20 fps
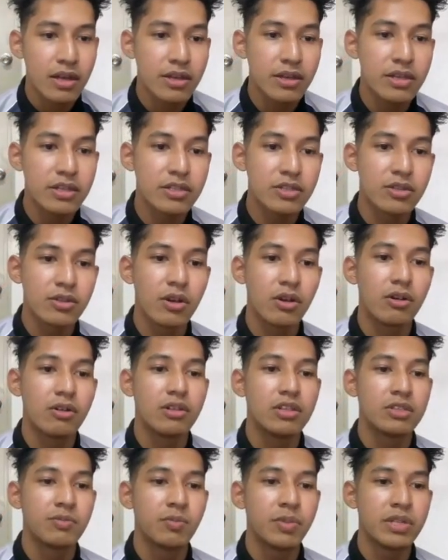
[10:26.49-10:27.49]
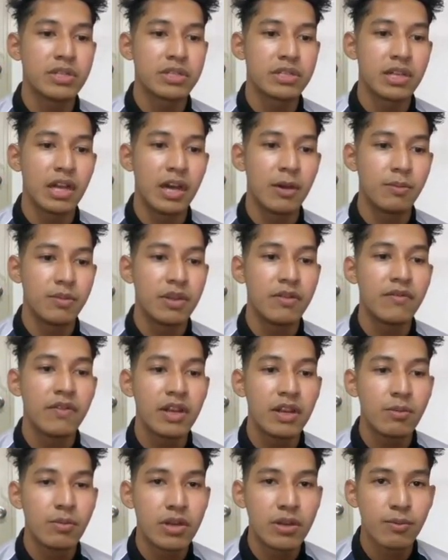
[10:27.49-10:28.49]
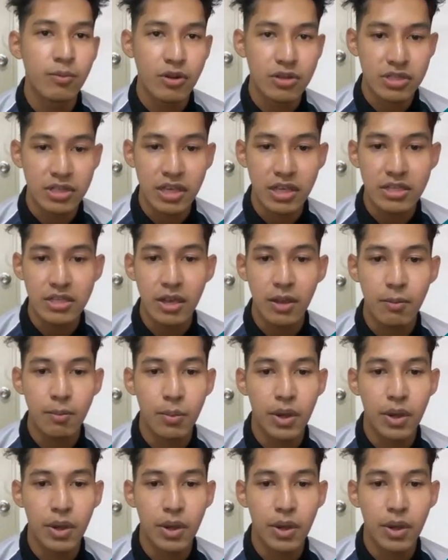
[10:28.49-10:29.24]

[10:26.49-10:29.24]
This not only speeds up the development process